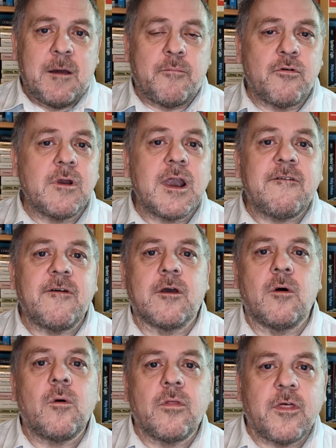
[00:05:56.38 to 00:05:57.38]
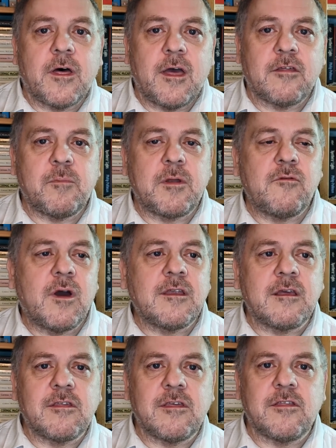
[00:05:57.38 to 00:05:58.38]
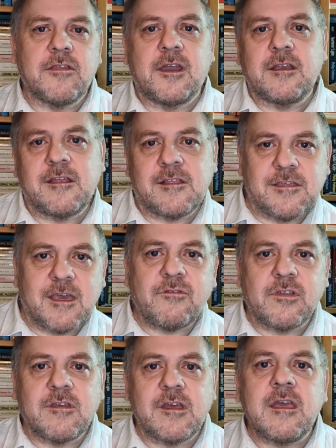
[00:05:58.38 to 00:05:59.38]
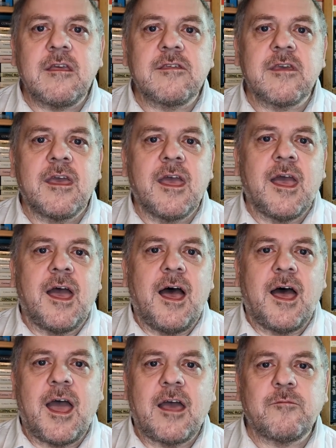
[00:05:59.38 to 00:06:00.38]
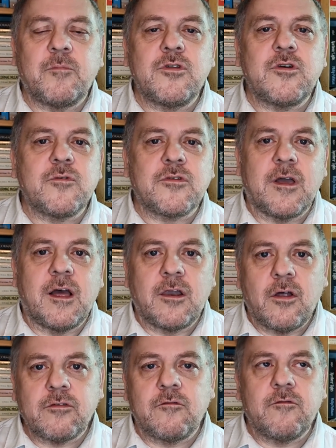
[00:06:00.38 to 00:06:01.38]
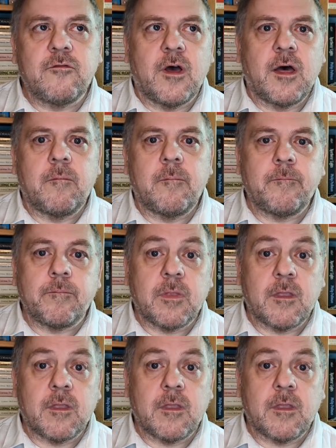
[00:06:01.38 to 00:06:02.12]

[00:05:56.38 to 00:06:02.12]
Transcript: prolific author, has been writing since the 1970s, uh, has produced a lot of um,